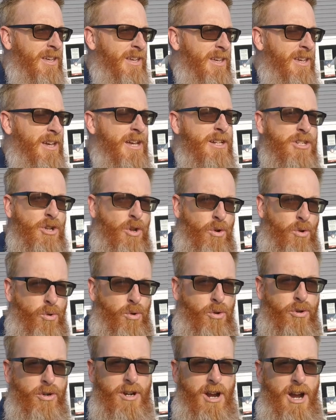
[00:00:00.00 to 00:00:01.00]
it's an
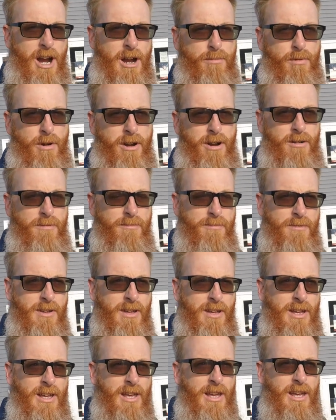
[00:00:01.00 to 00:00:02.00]
older carburetor.
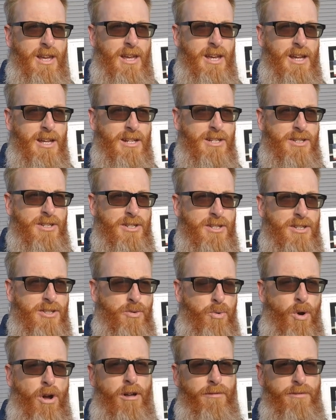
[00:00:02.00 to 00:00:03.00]
It's
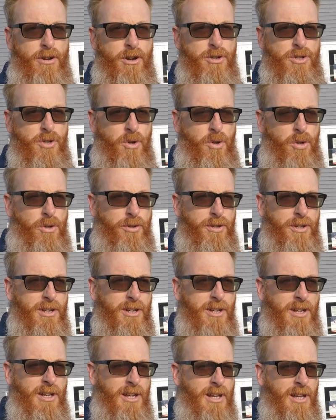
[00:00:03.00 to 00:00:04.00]
12 years old.
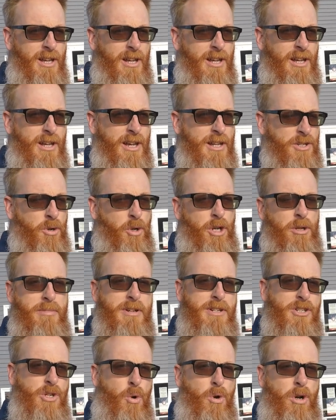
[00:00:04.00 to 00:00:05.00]
It's only
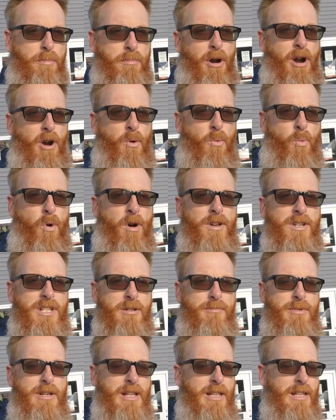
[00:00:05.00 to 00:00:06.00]
been torn apart once to
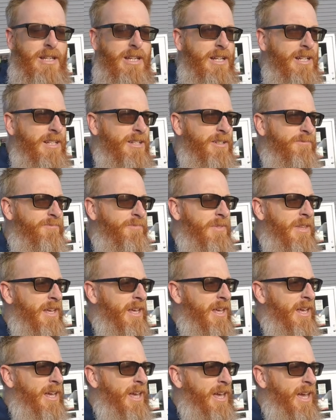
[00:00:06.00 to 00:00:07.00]
be cleaned
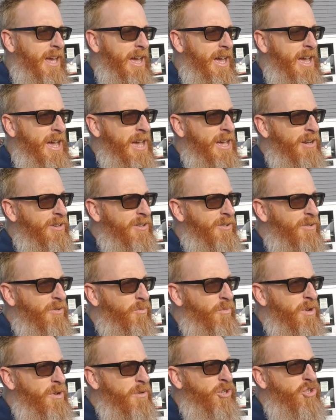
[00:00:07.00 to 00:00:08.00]
and
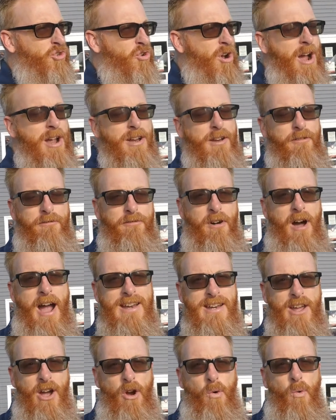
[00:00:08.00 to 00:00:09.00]
we were trying to
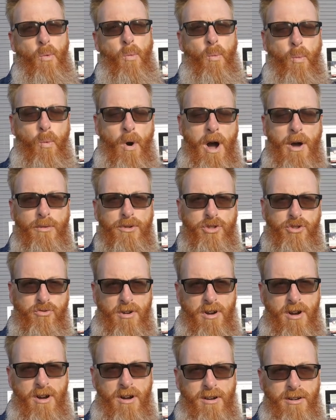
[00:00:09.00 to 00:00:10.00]
find out what was
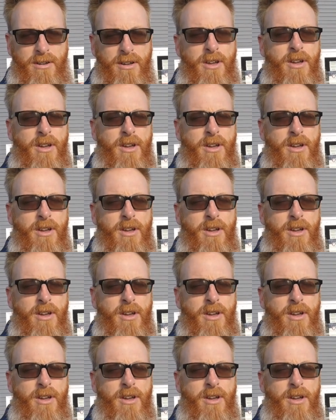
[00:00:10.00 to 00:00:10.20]
wrong